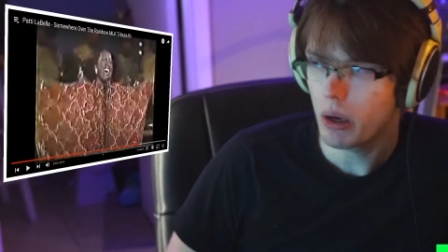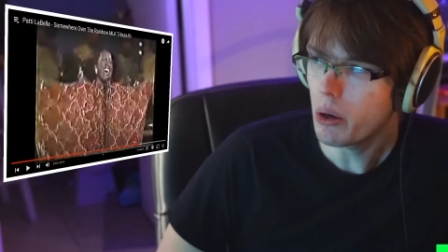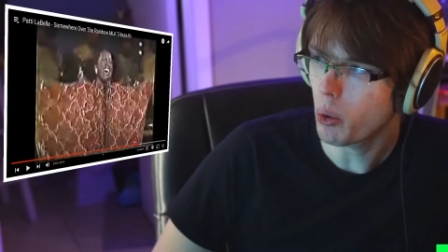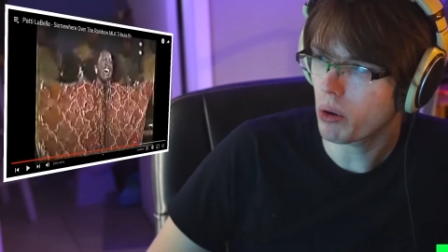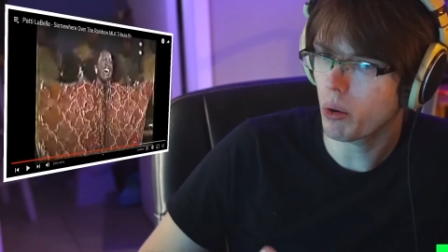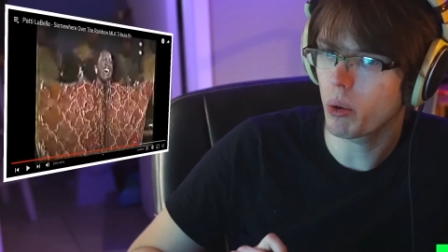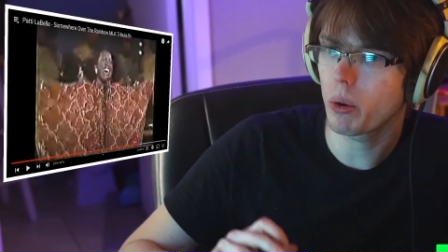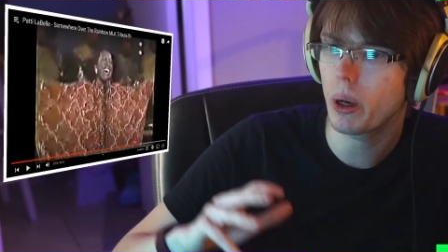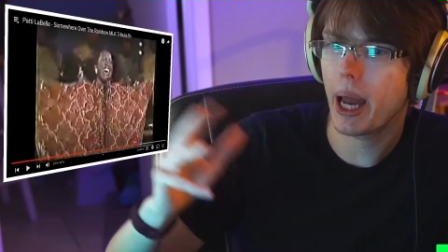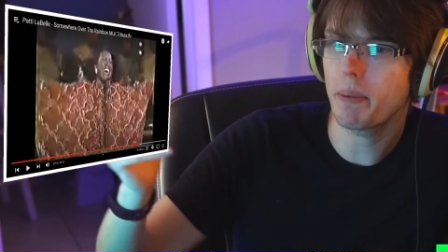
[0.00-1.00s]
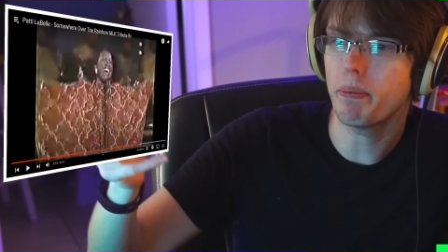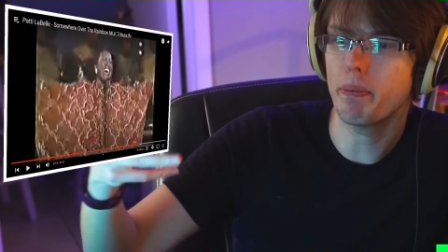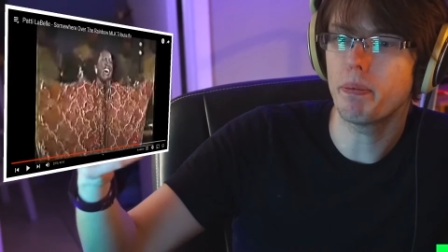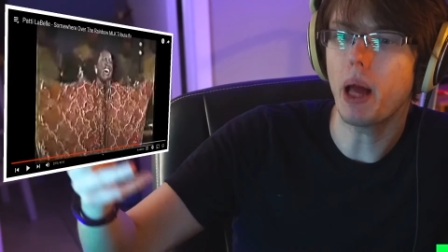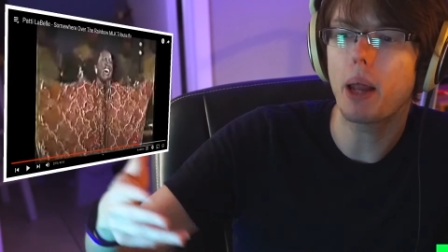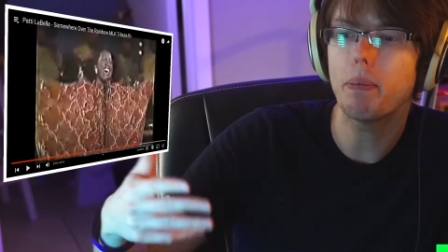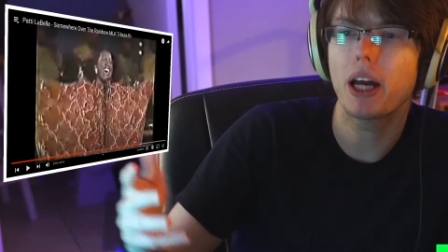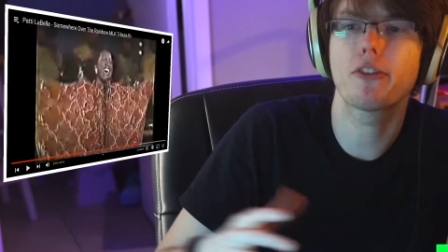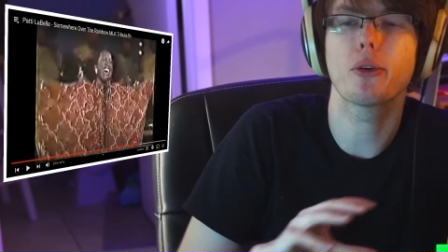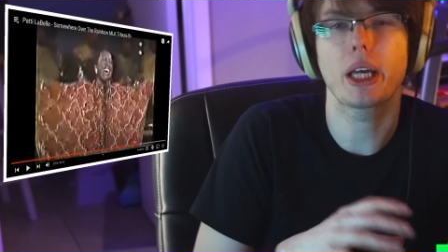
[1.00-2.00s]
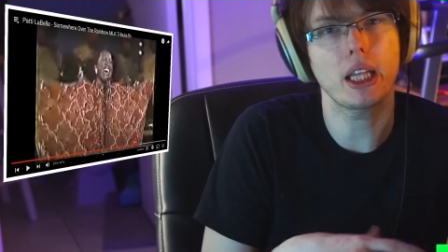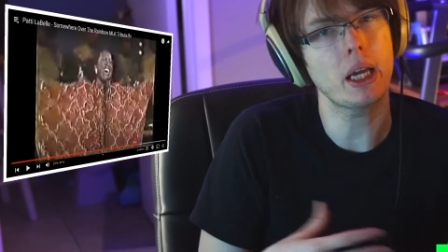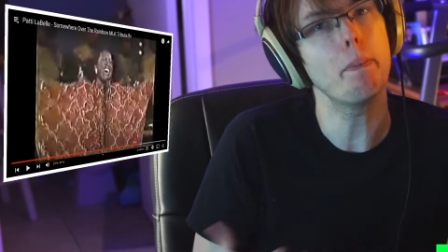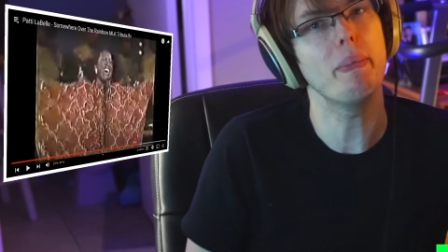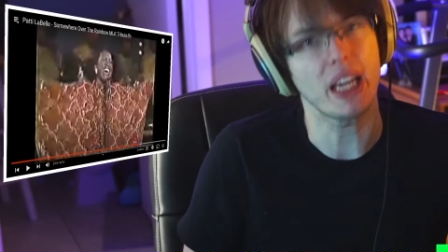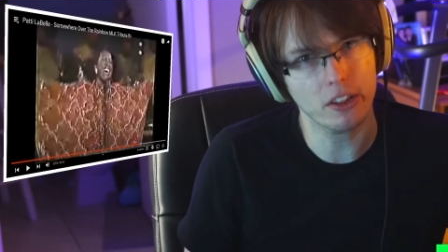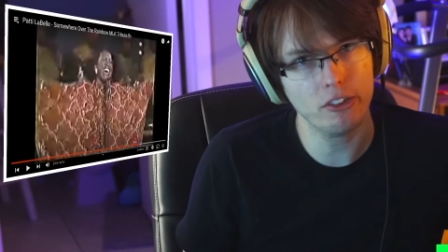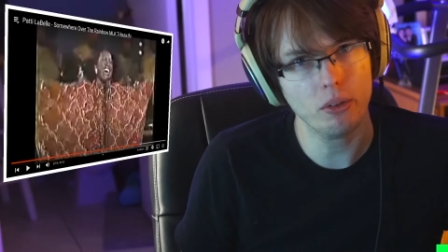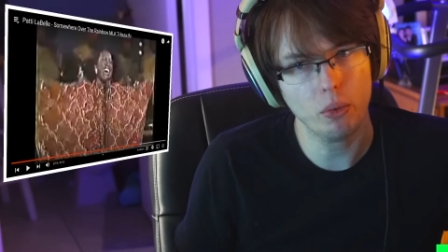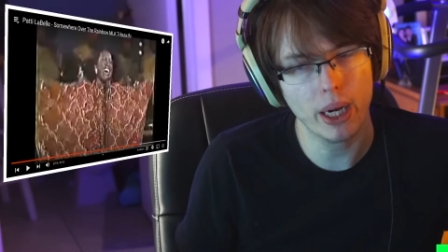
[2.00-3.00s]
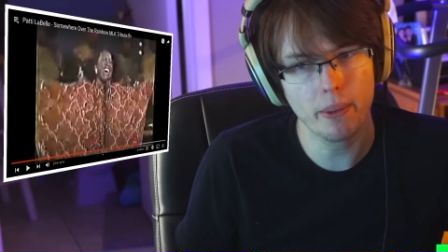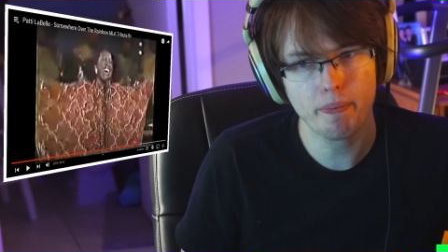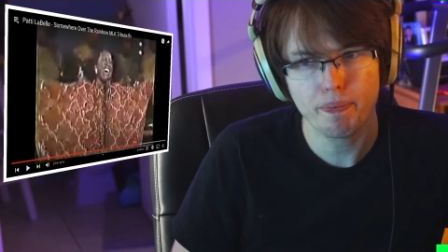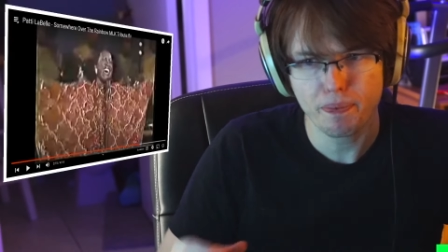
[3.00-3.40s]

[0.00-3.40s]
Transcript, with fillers: Or, or at, at best, you'll get like a mix, right?